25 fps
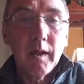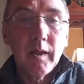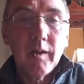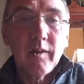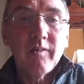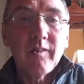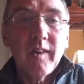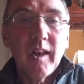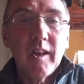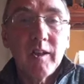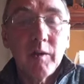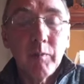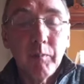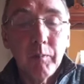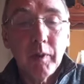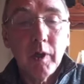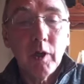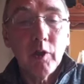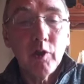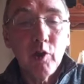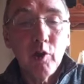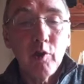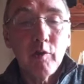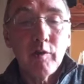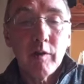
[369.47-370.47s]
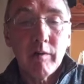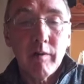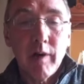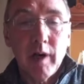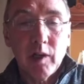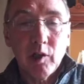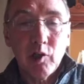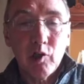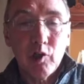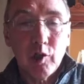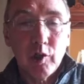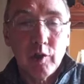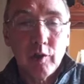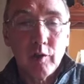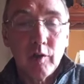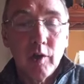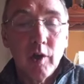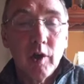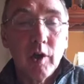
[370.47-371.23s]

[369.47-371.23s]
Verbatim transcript: sent him in a new direction,